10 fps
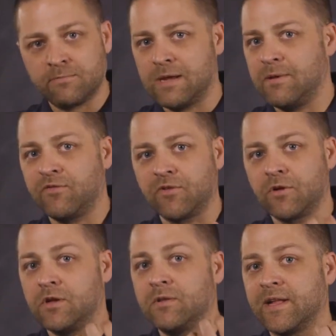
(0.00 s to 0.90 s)
Maybe for
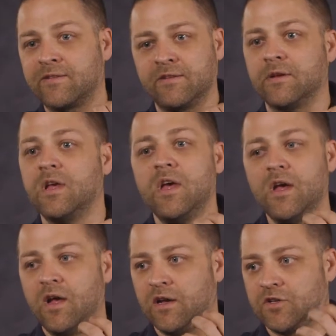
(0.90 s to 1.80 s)
you that's a
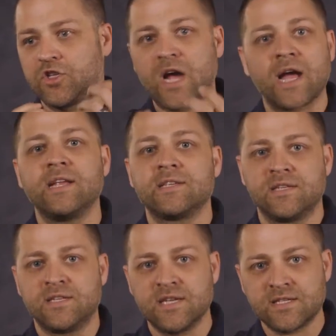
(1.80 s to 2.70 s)
shocking
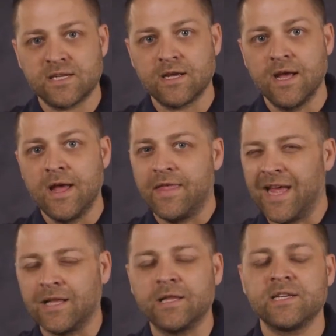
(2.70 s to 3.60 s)
statistic
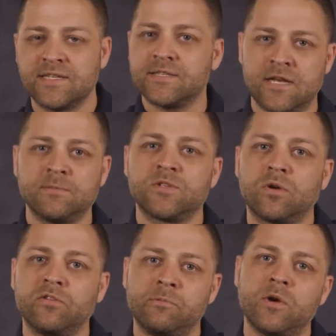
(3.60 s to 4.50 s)
that elicits some
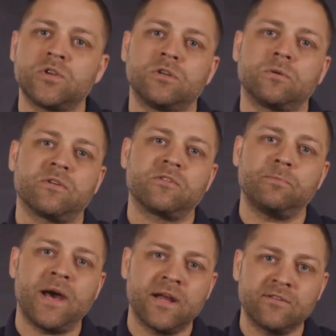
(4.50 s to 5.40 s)
sort of emotional
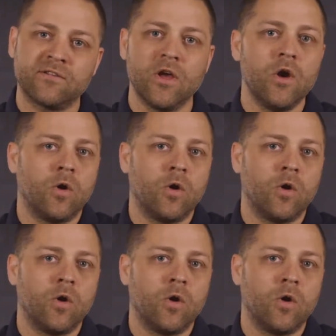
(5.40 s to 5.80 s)
response,